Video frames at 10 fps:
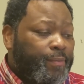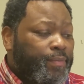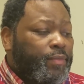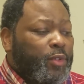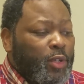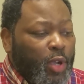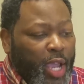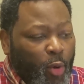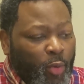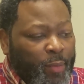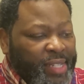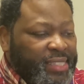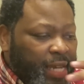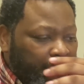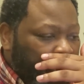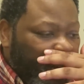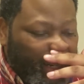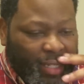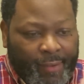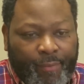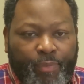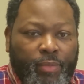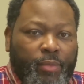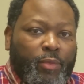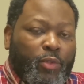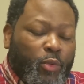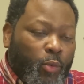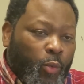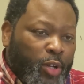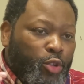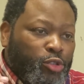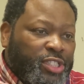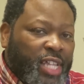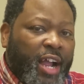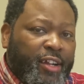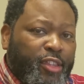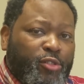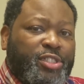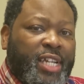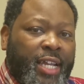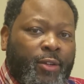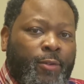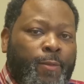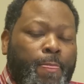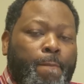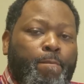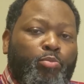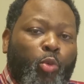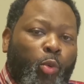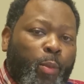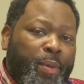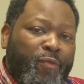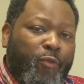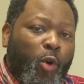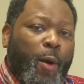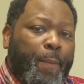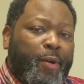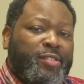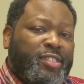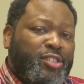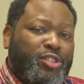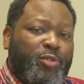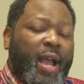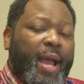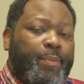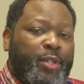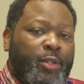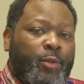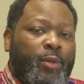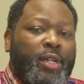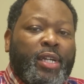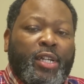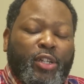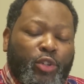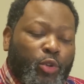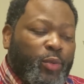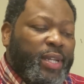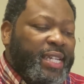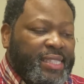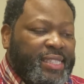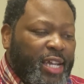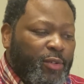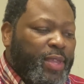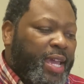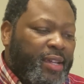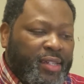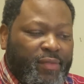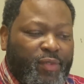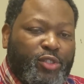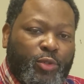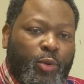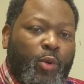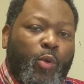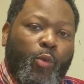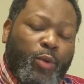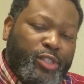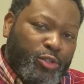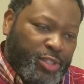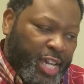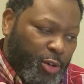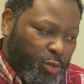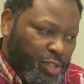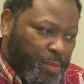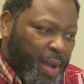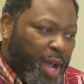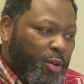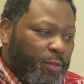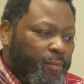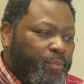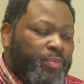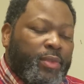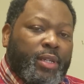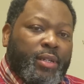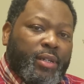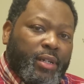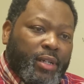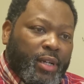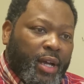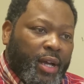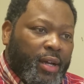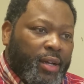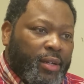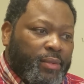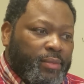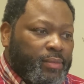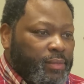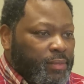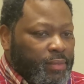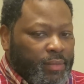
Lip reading: Next, clarity. And when we say clarity, when you start your channel, before a person subscribes to you, you need to tell that individual what your channel is about.